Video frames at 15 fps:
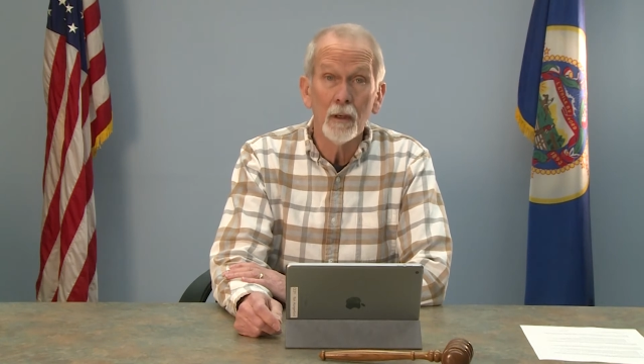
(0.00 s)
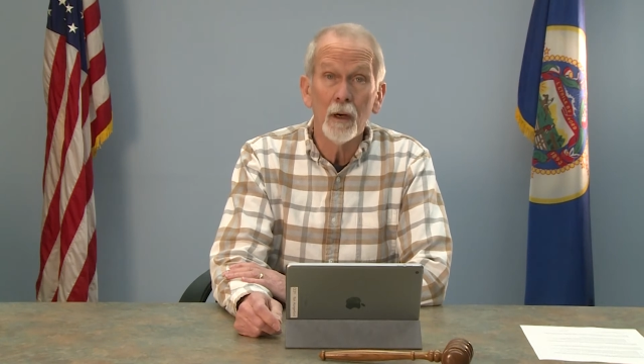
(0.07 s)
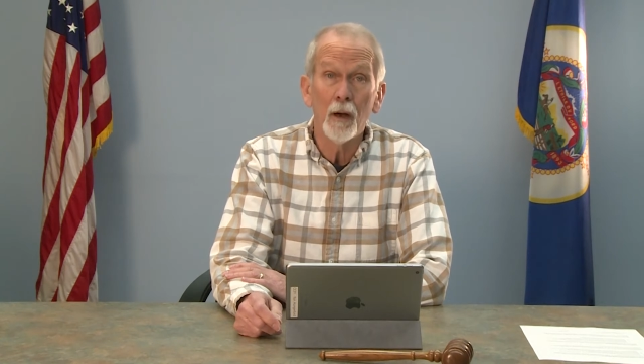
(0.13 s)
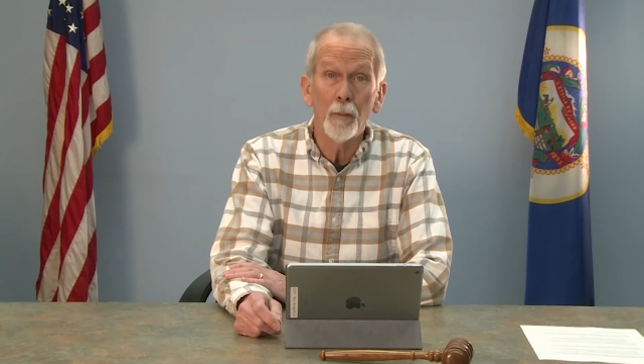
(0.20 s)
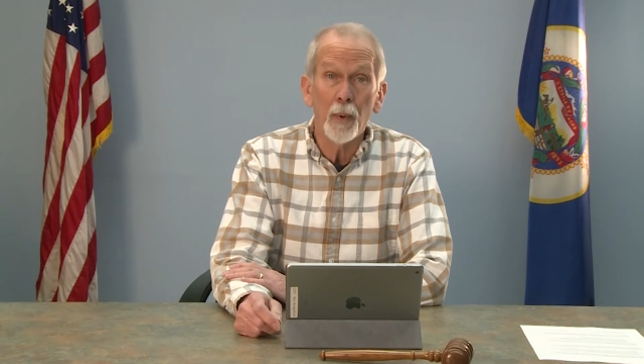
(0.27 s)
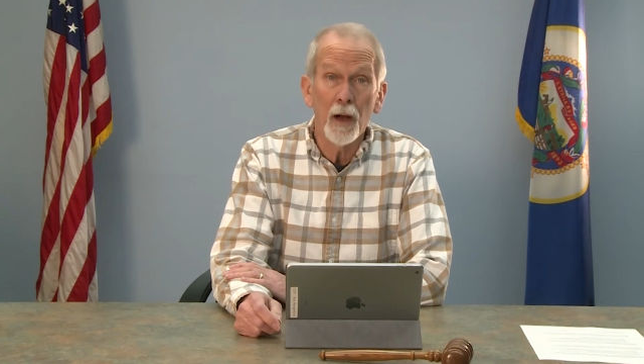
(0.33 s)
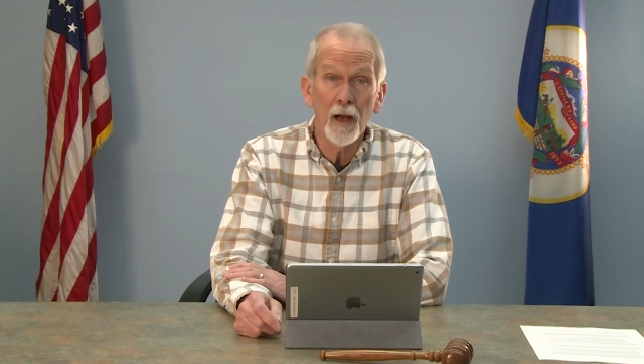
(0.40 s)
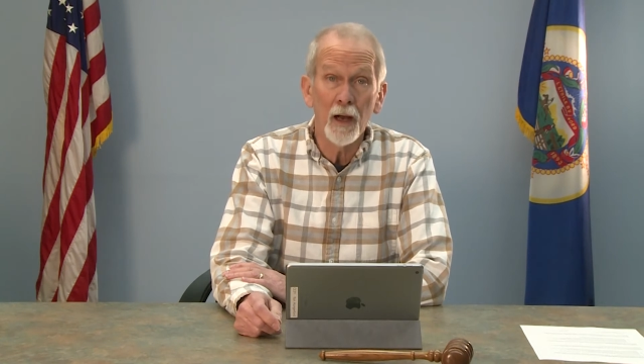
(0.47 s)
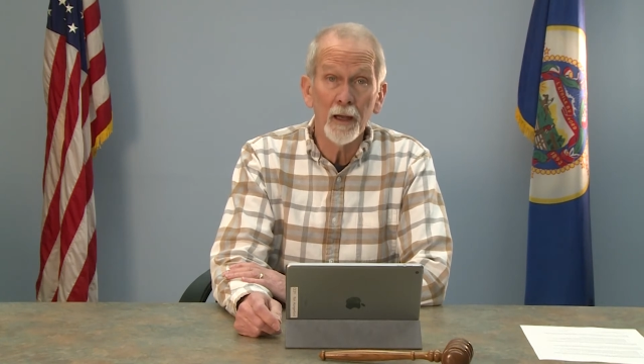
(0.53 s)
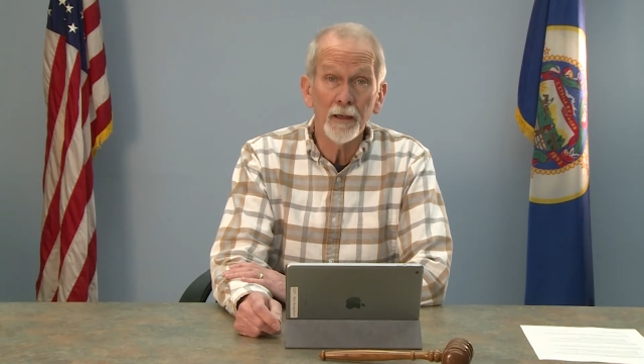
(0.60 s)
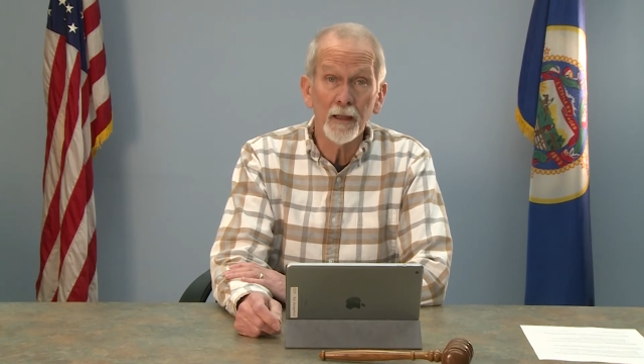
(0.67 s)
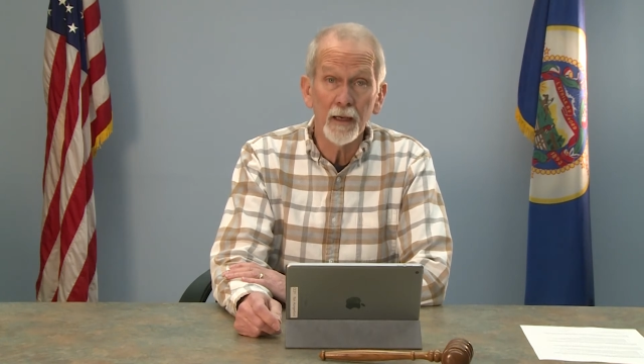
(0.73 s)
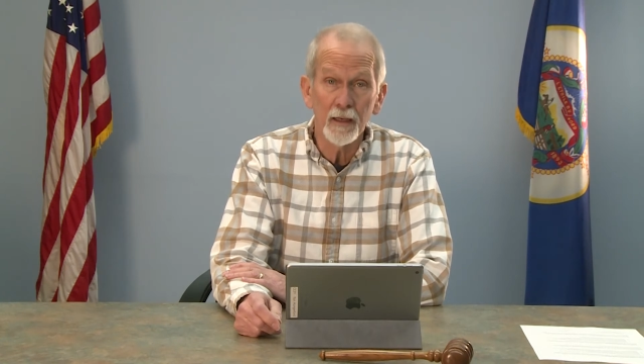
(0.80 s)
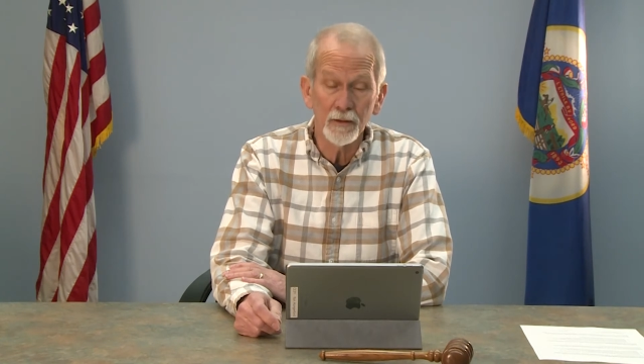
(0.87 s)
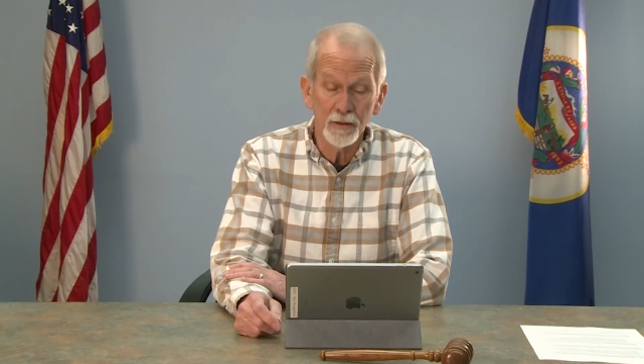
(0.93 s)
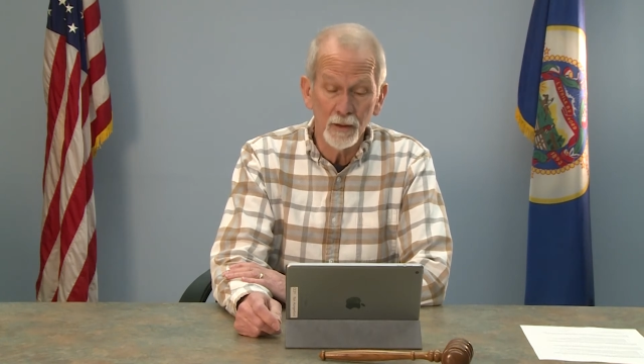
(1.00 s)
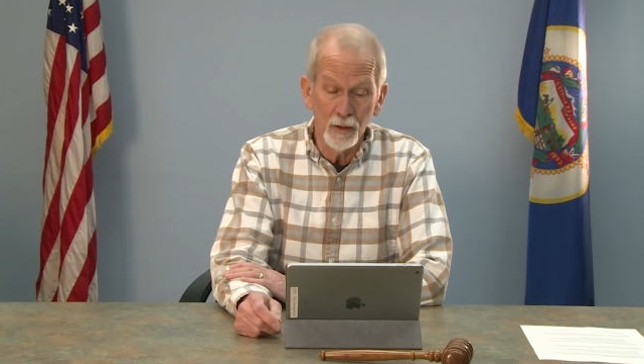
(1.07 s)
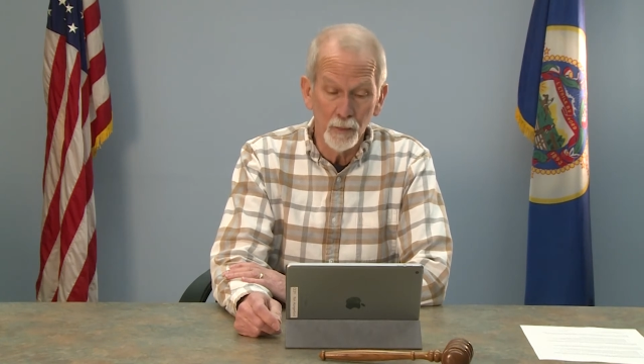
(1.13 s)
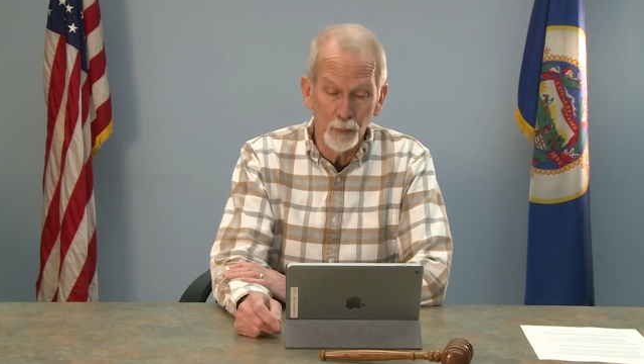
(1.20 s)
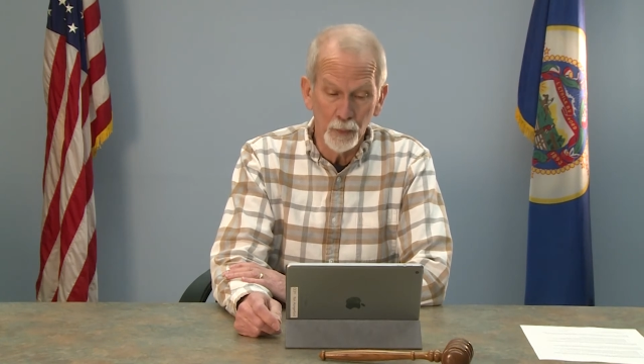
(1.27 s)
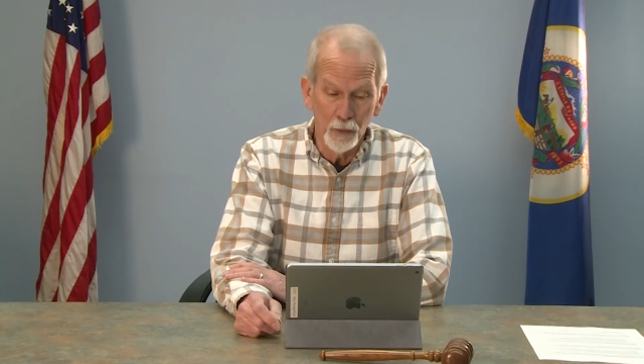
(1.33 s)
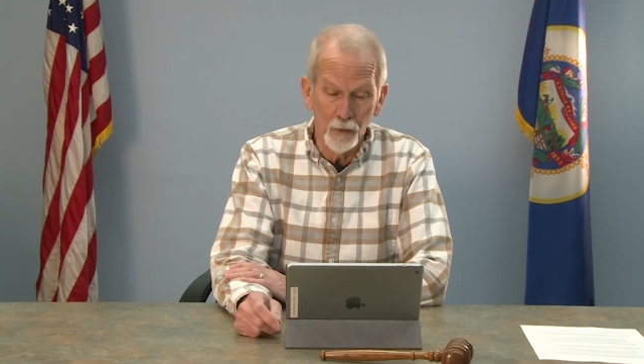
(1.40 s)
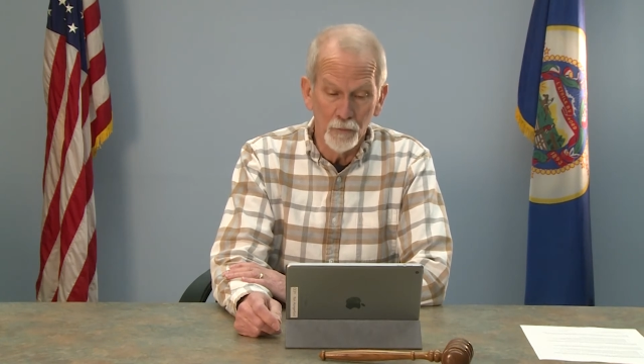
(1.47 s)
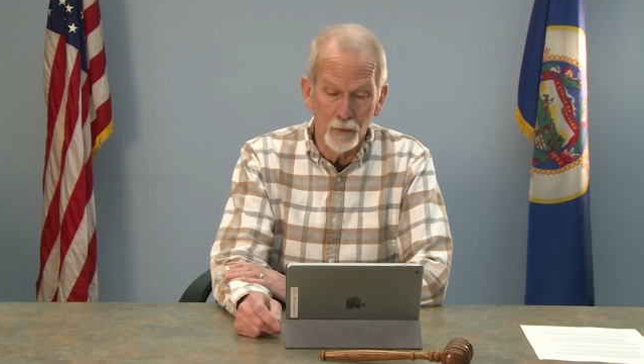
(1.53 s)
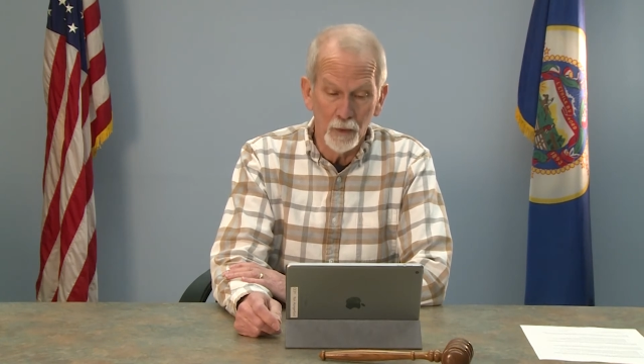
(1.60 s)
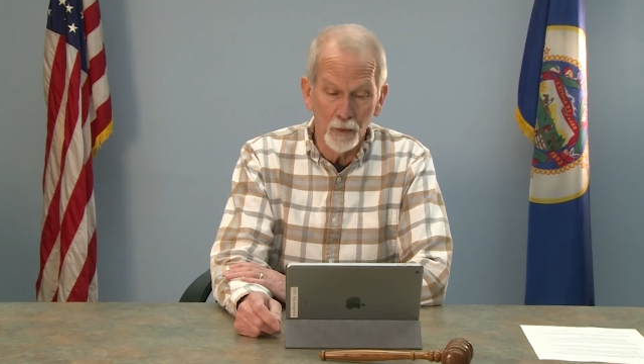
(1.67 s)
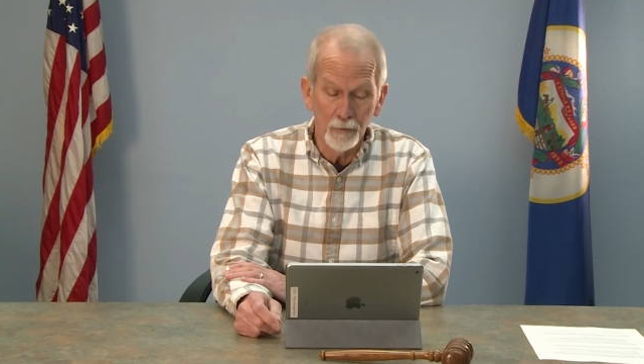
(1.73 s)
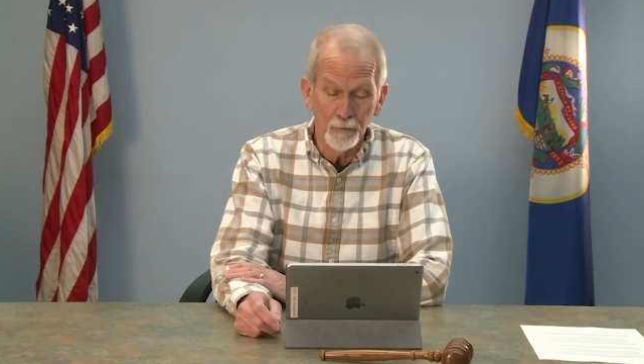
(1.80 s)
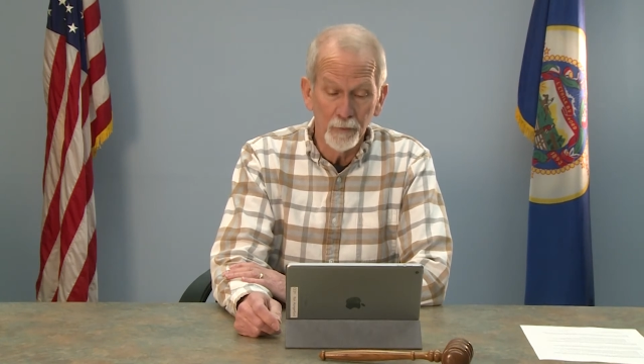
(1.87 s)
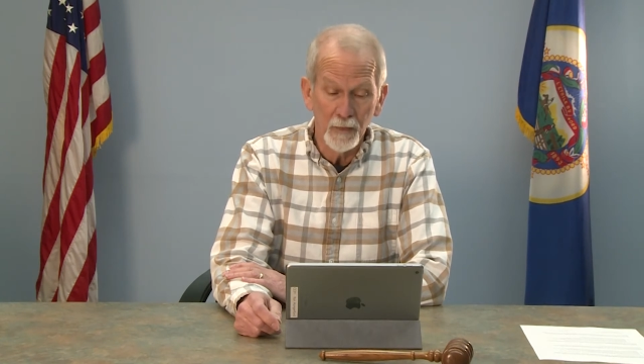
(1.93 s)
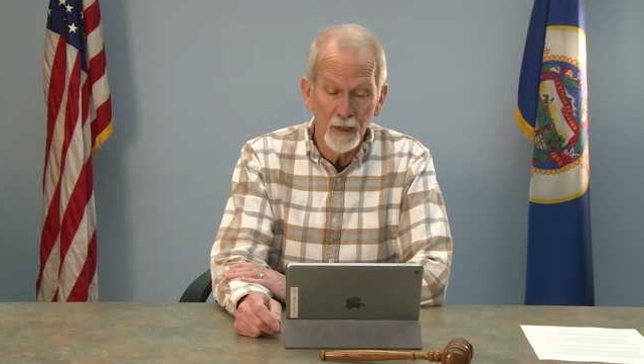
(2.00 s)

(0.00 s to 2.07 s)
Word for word: upon council approval,